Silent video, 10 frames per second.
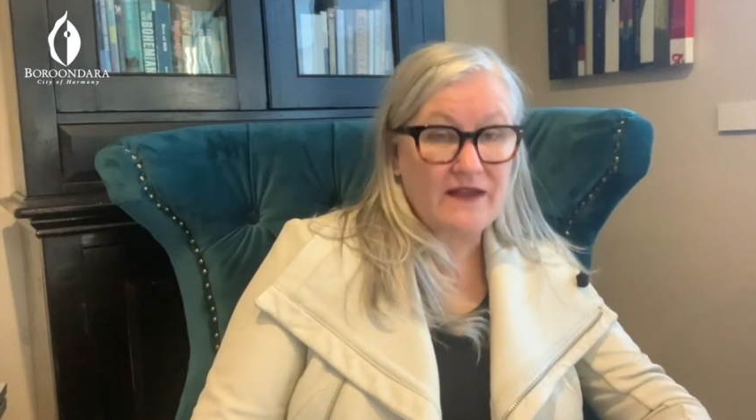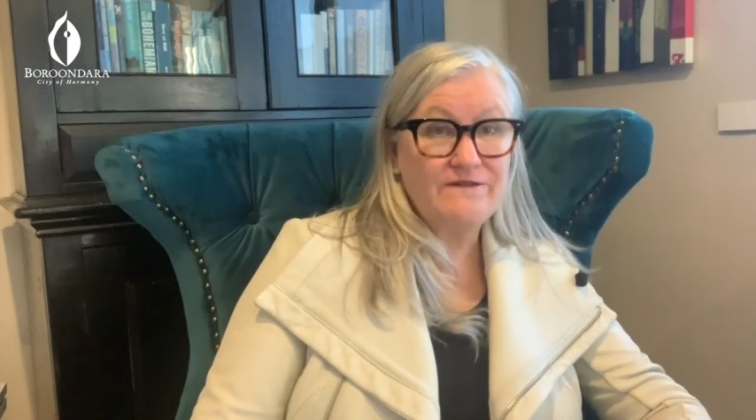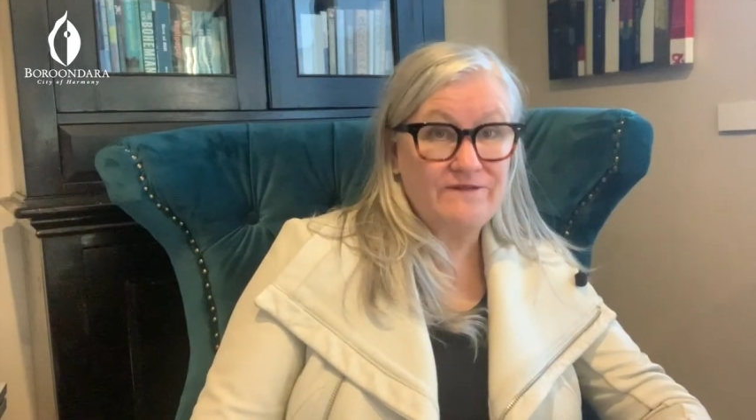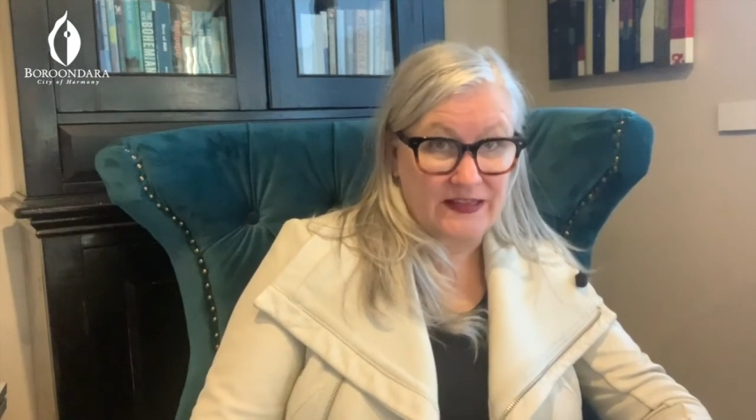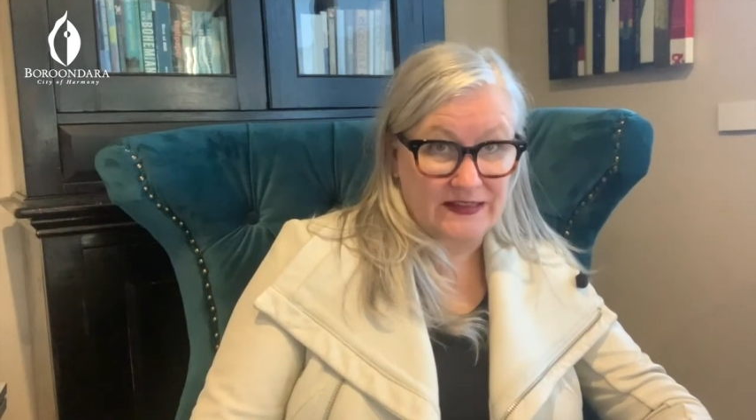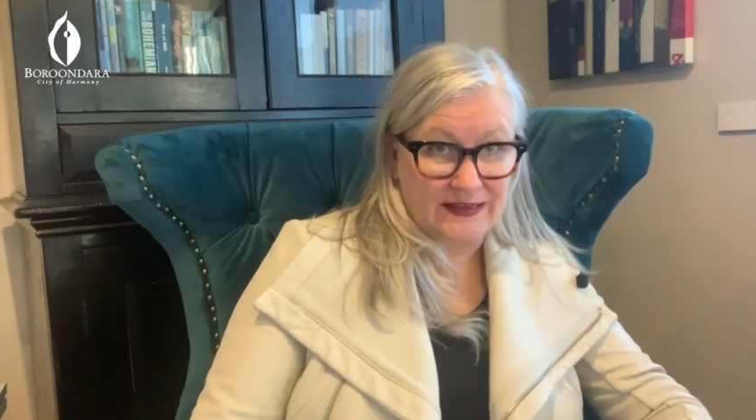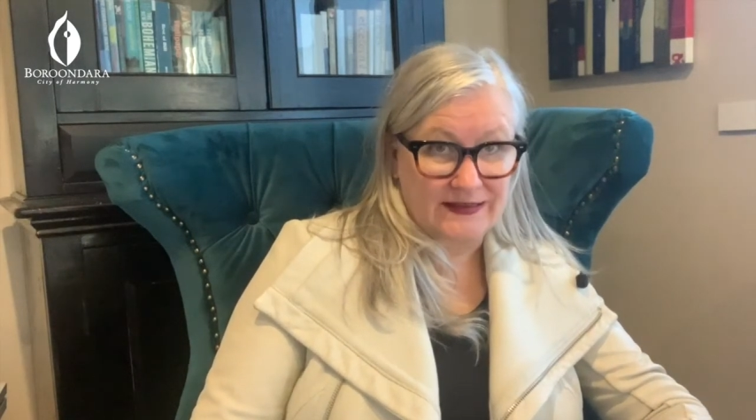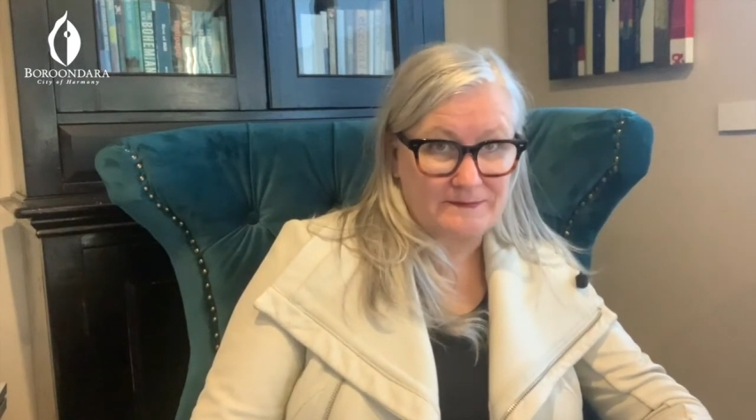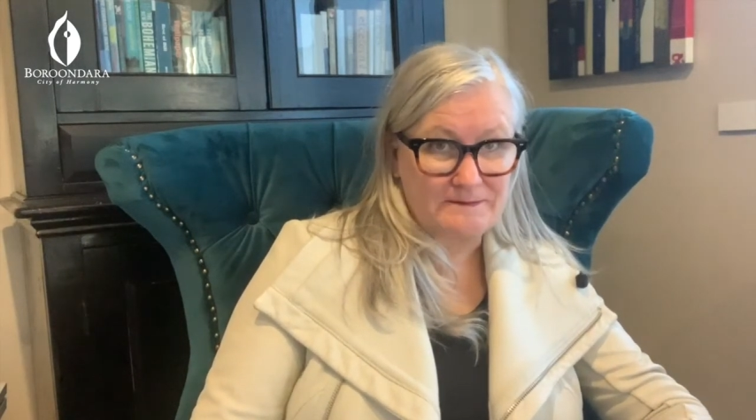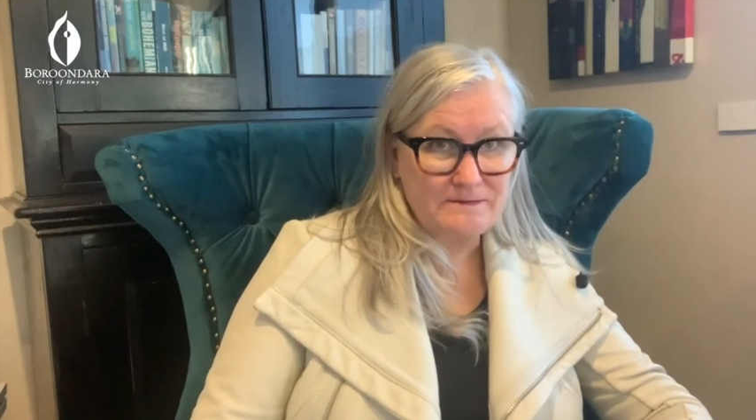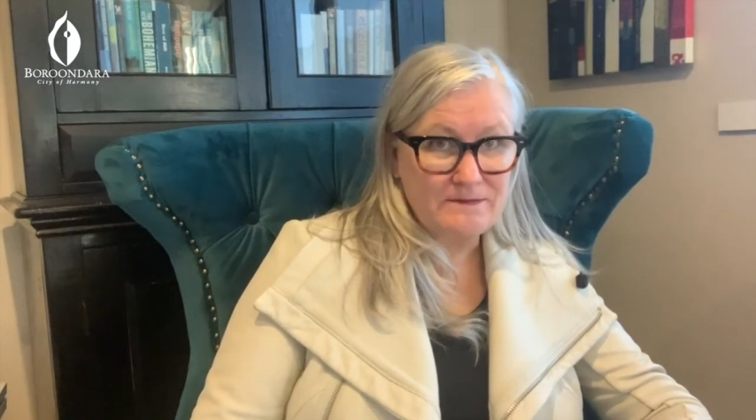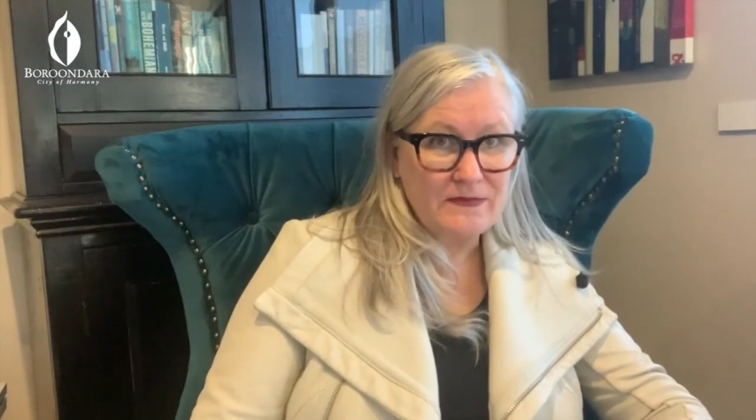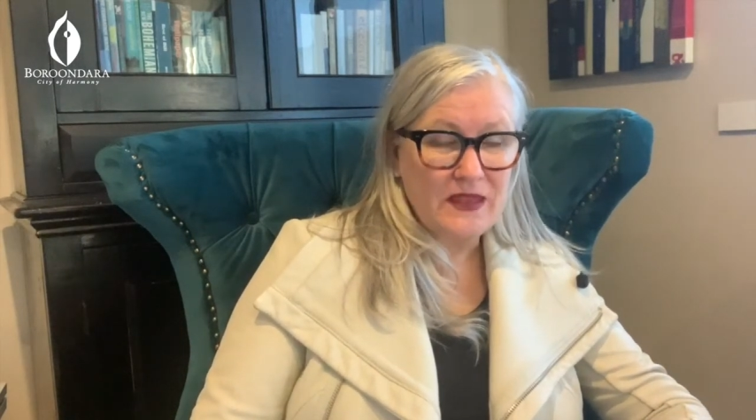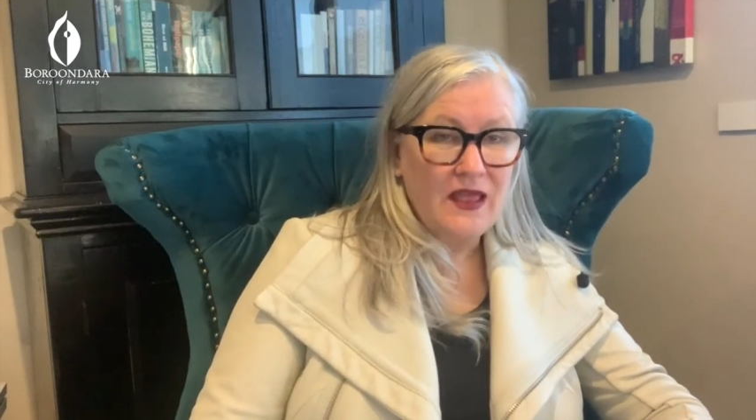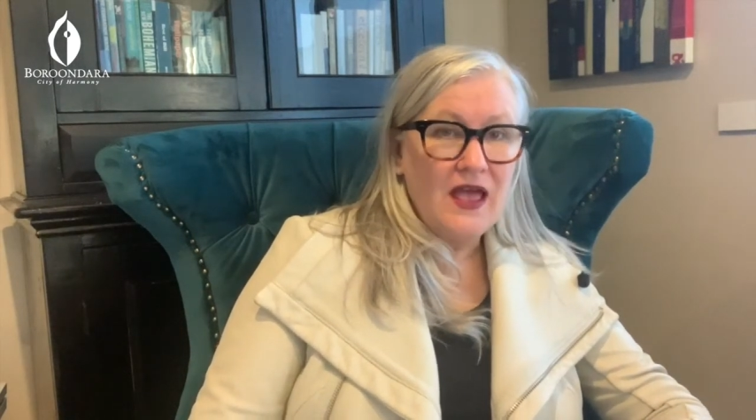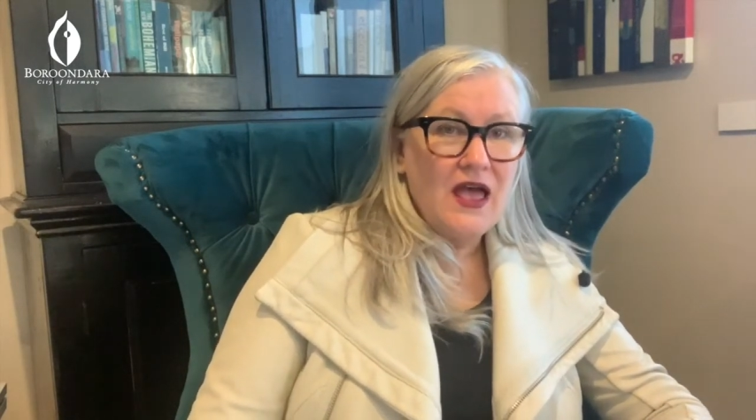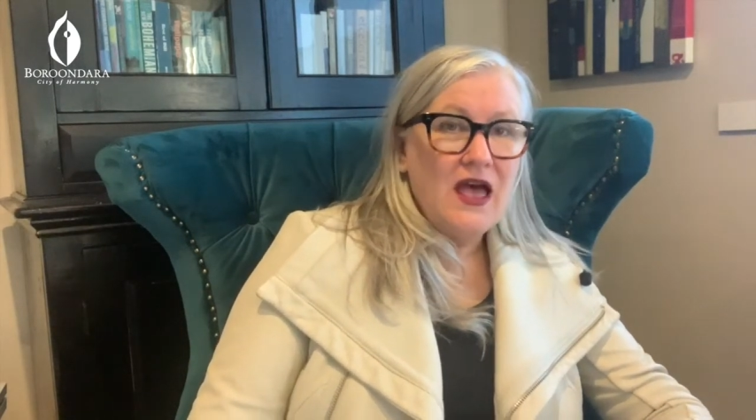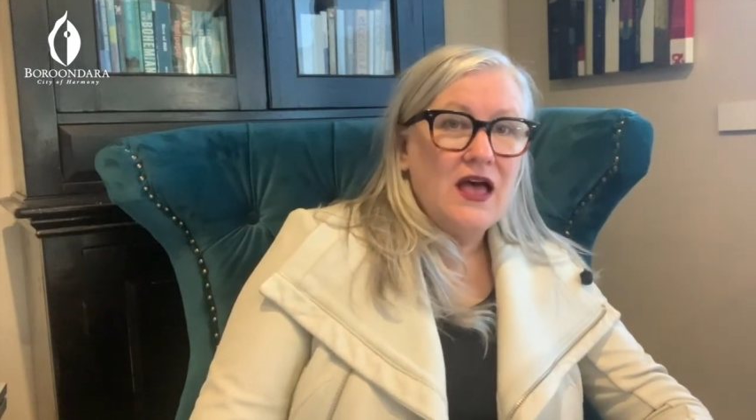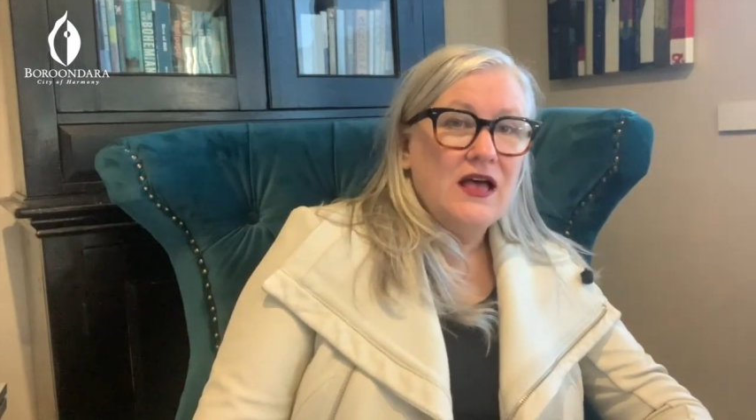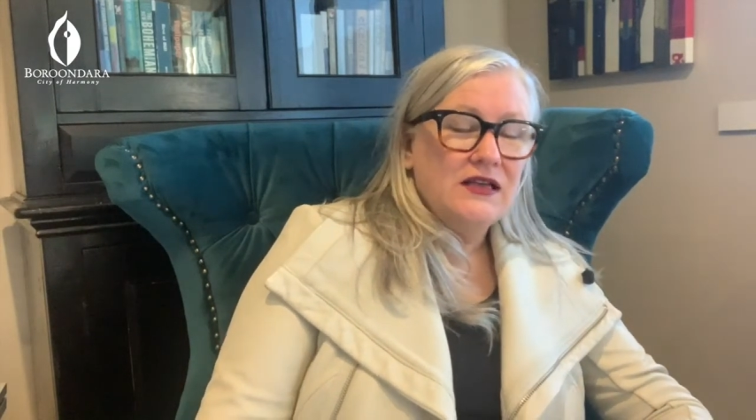feeling.
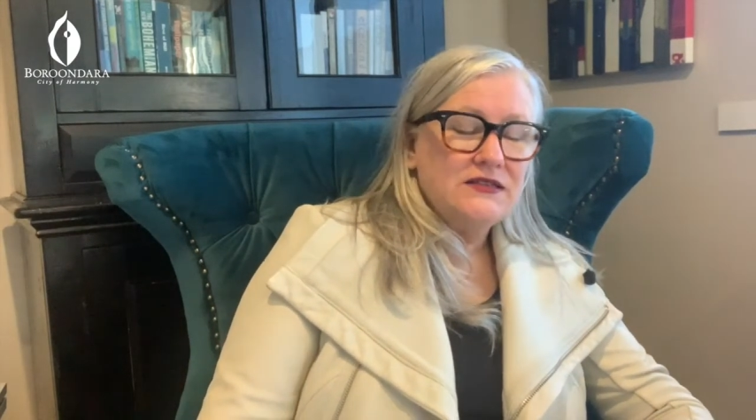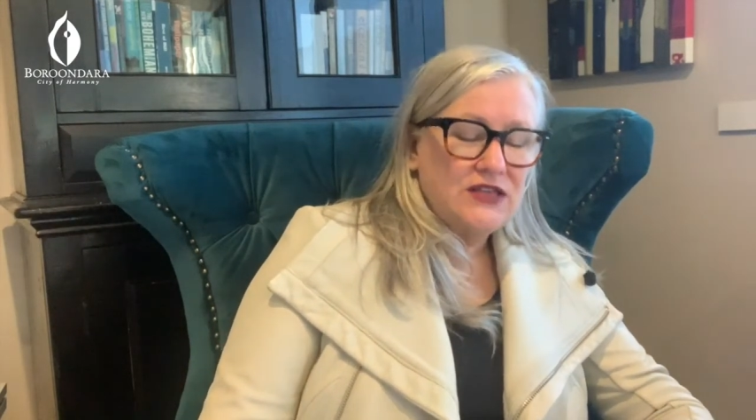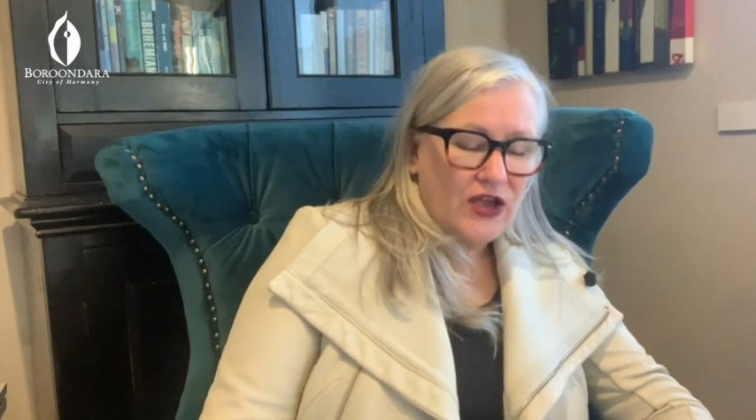So